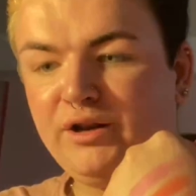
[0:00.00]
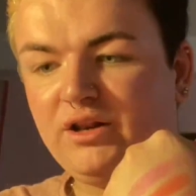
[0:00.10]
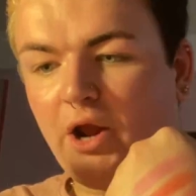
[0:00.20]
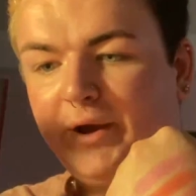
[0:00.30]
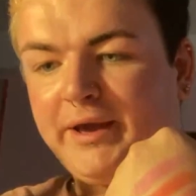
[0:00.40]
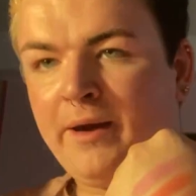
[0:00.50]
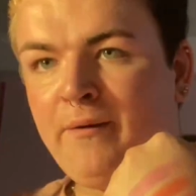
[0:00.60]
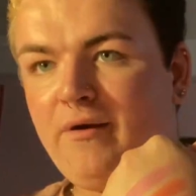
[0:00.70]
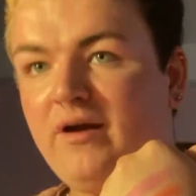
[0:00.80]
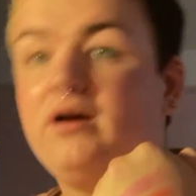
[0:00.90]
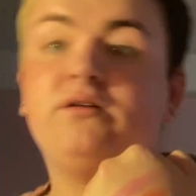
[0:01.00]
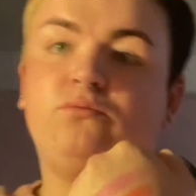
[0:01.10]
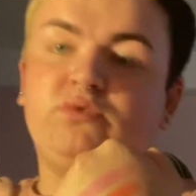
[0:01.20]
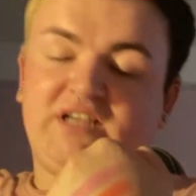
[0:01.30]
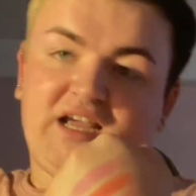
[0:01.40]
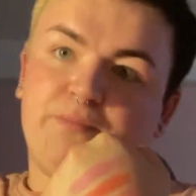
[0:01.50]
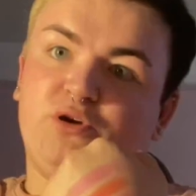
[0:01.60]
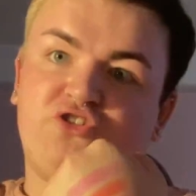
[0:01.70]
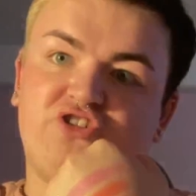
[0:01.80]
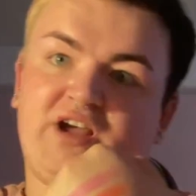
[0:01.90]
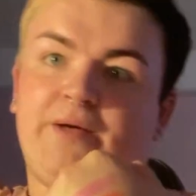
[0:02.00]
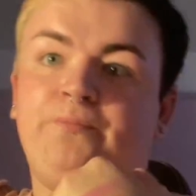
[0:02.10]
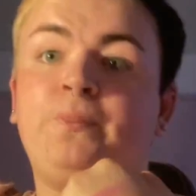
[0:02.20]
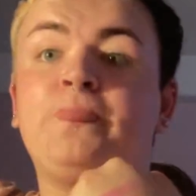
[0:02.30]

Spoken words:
like, we'll take a Blood Sugar.